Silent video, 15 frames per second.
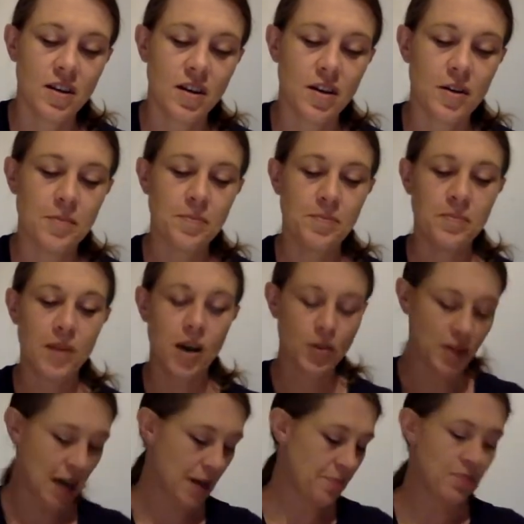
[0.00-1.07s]

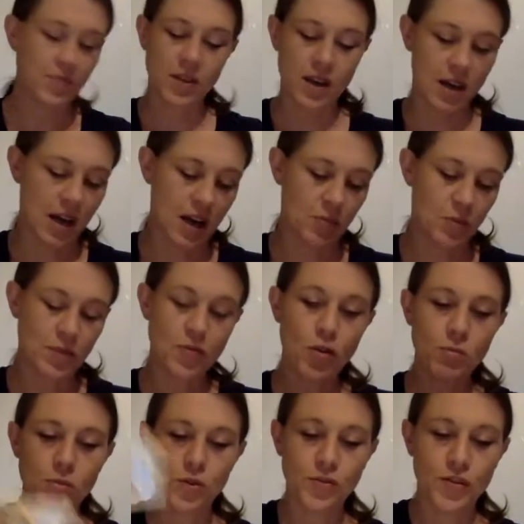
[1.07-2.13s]
Okay, and we've
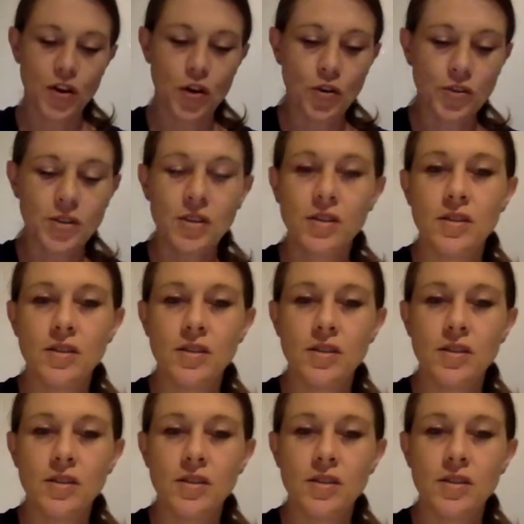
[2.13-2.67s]
got moving on.